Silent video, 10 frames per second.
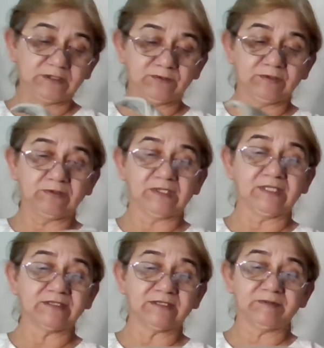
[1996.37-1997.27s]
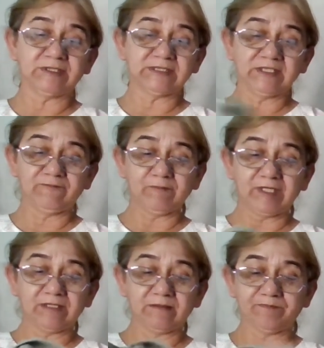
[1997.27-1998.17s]
Real nice. I'm gonna see if
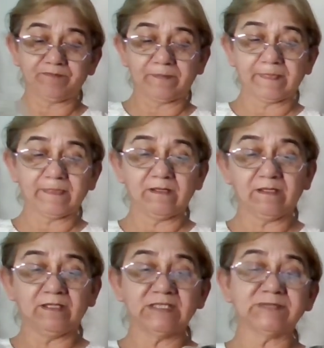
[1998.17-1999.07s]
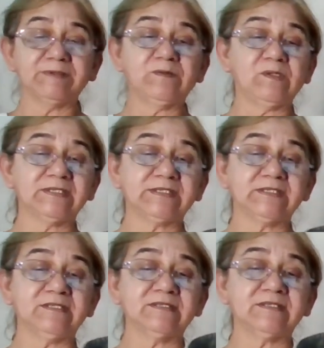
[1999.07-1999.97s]
my husband wants
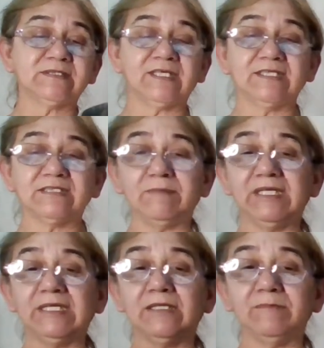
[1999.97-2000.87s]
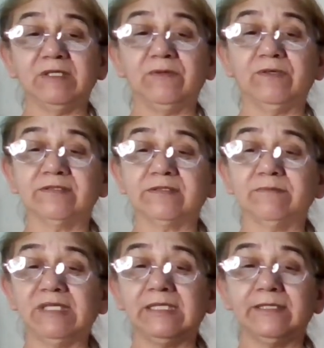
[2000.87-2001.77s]
it. It's a size medium. He wears a
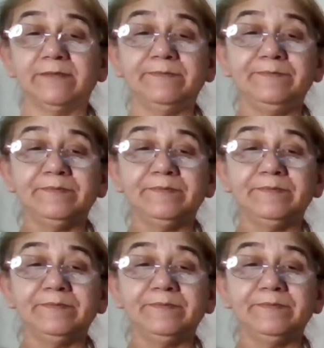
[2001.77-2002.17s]
medium.